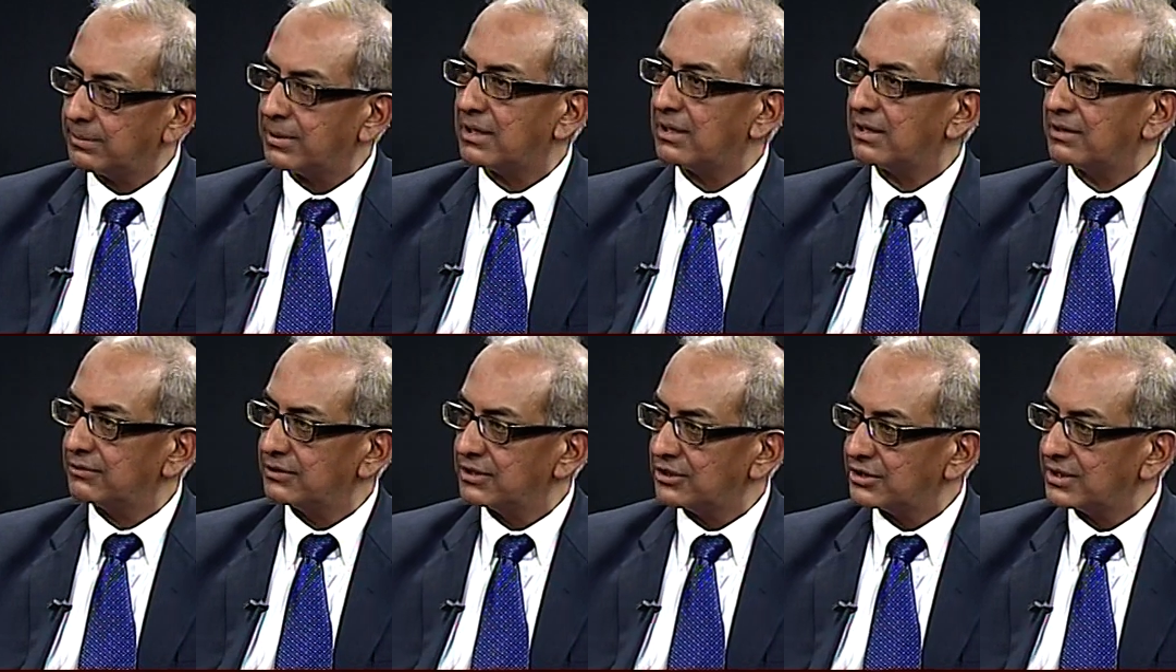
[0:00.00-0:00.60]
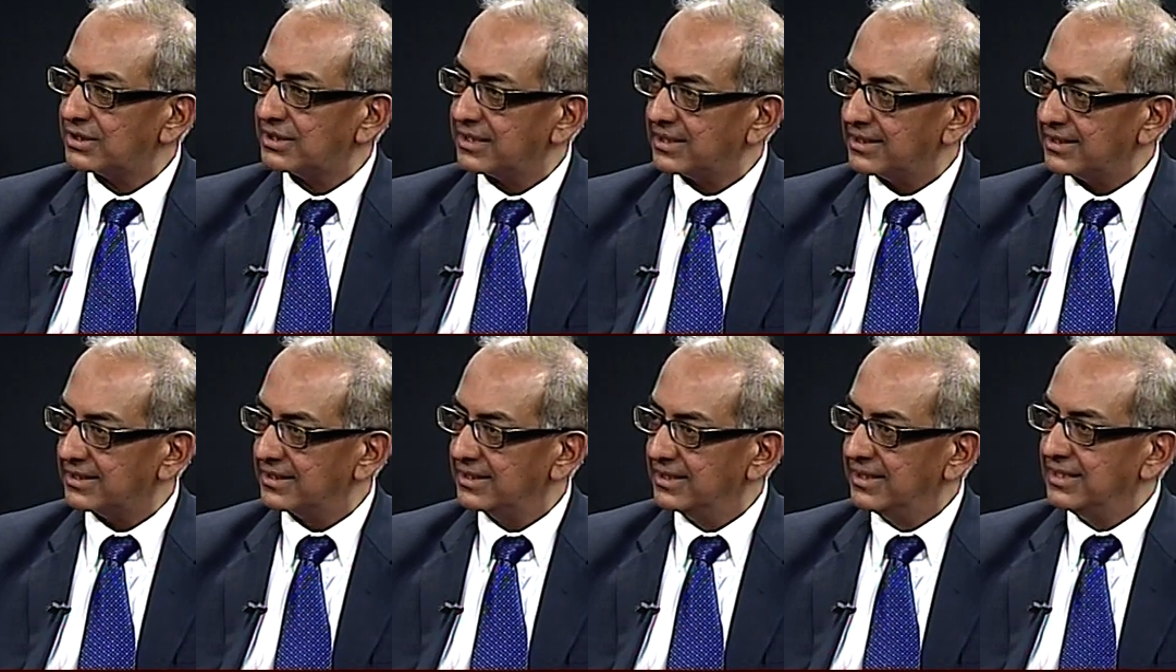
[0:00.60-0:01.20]
par with
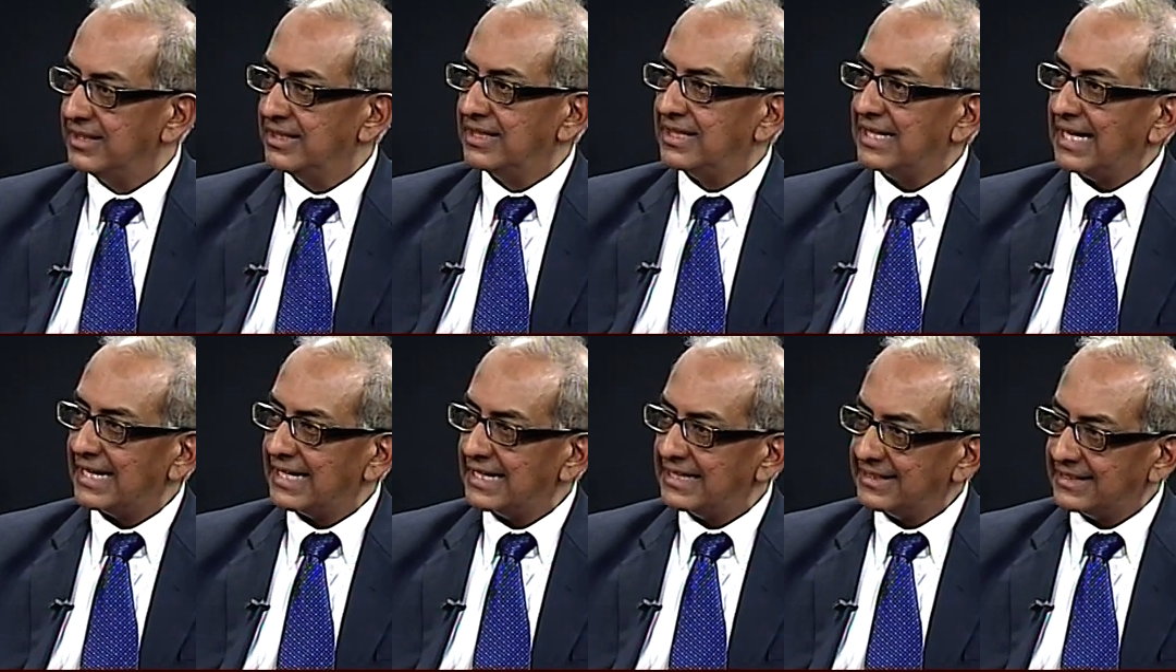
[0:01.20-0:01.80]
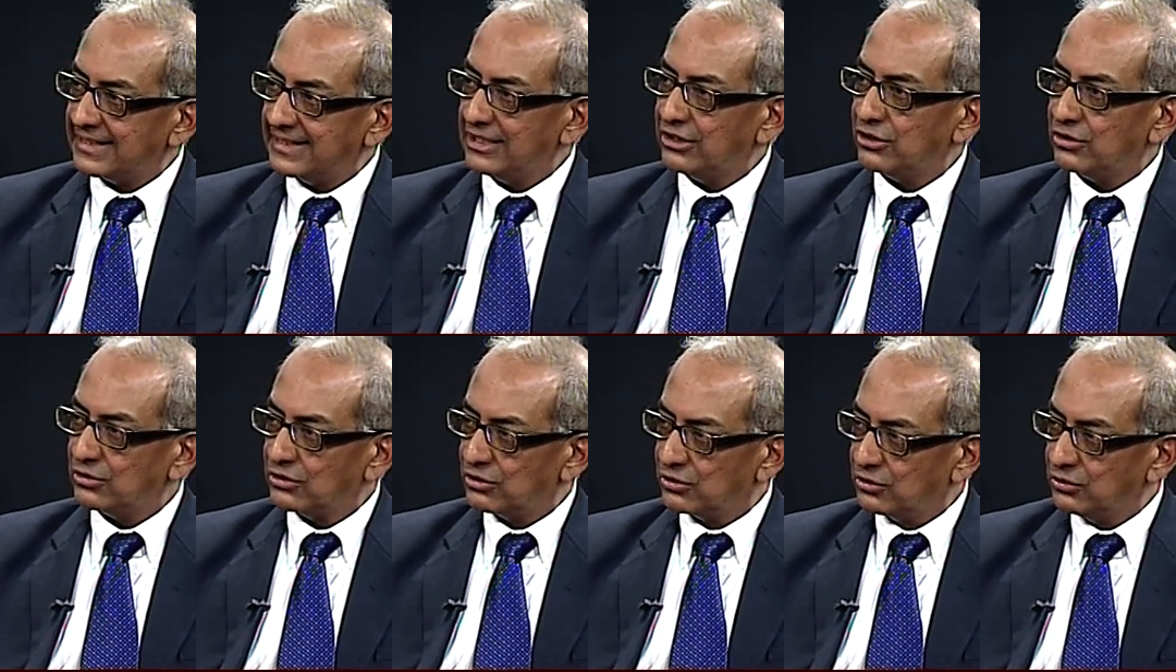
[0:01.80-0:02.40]
China. And I think
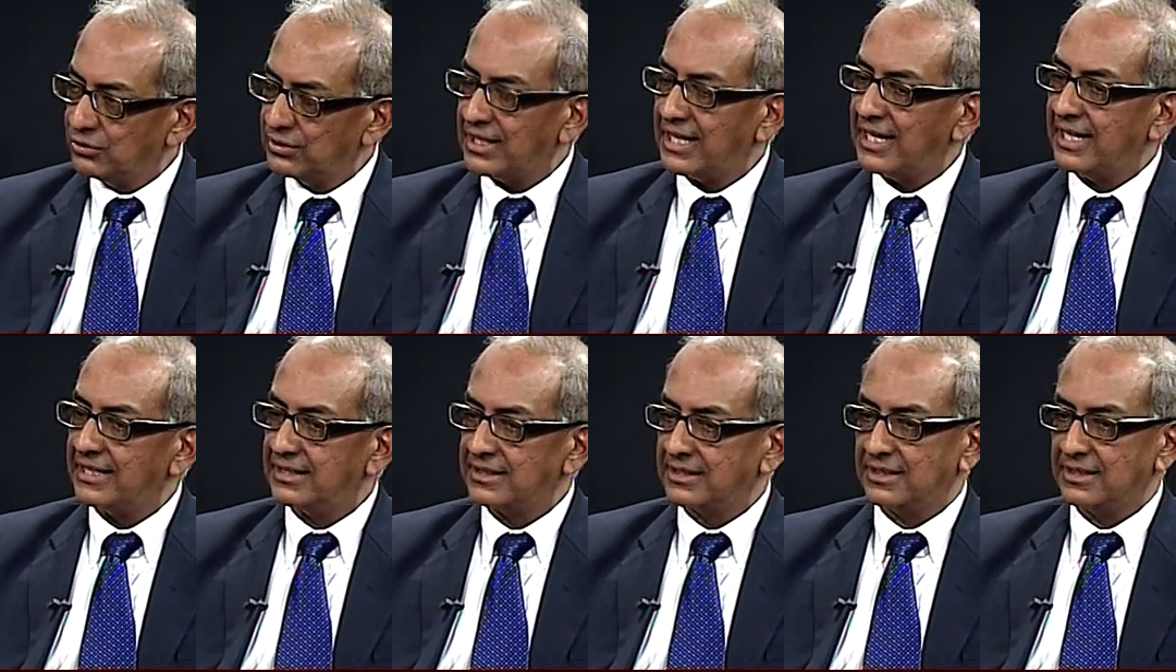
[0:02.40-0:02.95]
to do that...